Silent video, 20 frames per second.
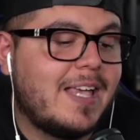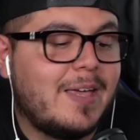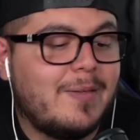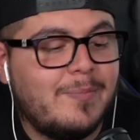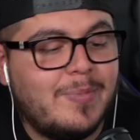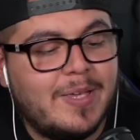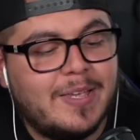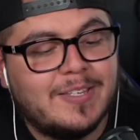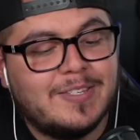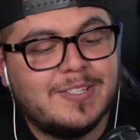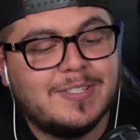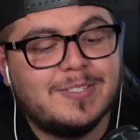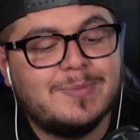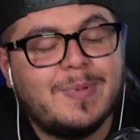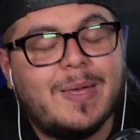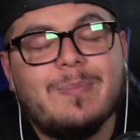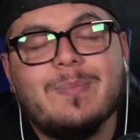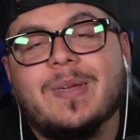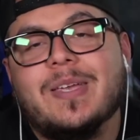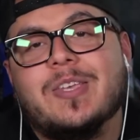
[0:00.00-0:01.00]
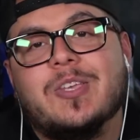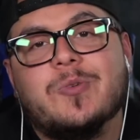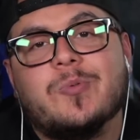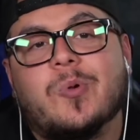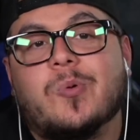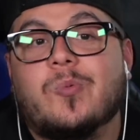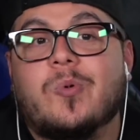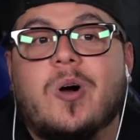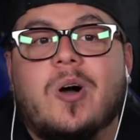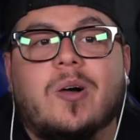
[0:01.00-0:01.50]
admit, just admit you
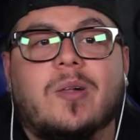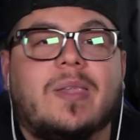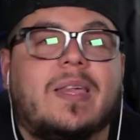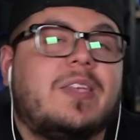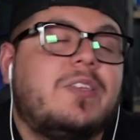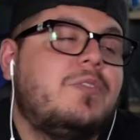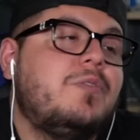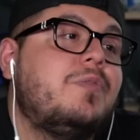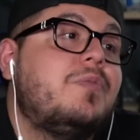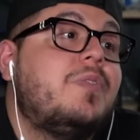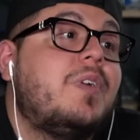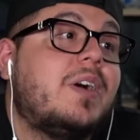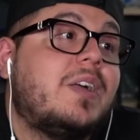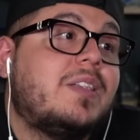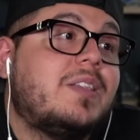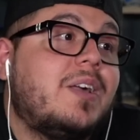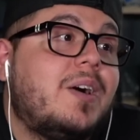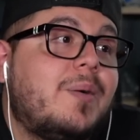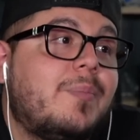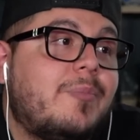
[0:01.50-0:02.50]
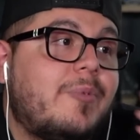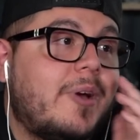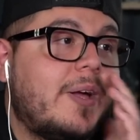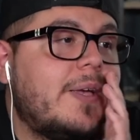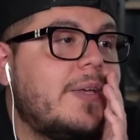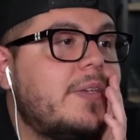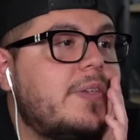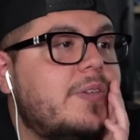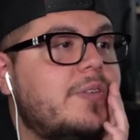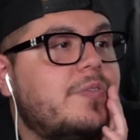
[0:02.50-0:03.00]
were wrong. Like you fucked up,
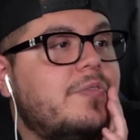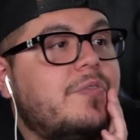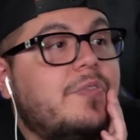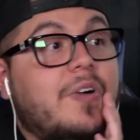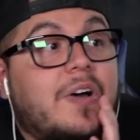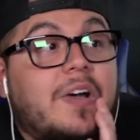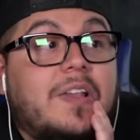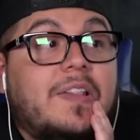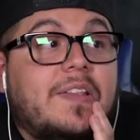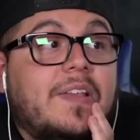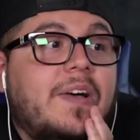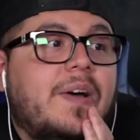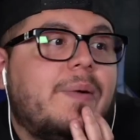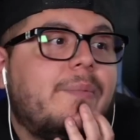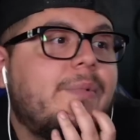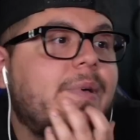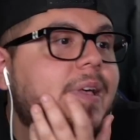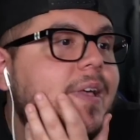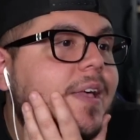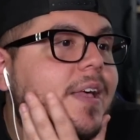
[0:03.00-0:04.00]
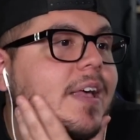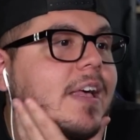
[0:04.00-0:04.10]
right? You fucked up.